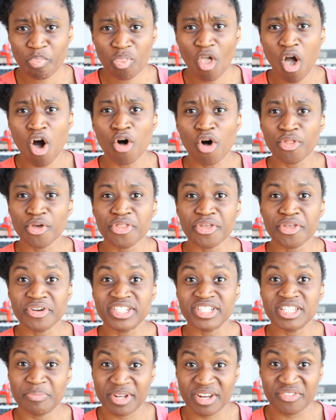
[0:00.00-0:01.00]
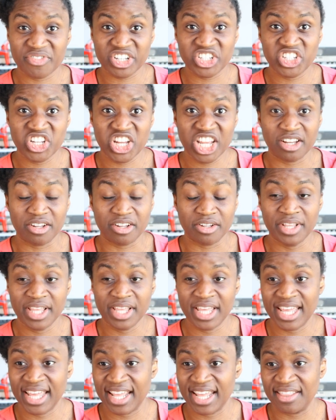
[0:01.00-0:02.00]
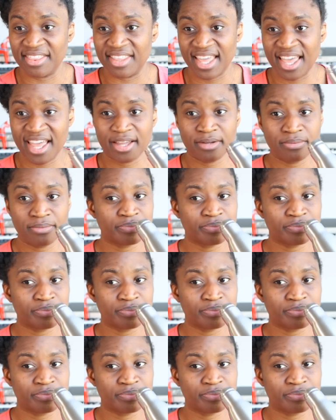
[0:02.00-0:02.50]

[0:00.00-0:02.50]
although there is a bit of a chill in the air.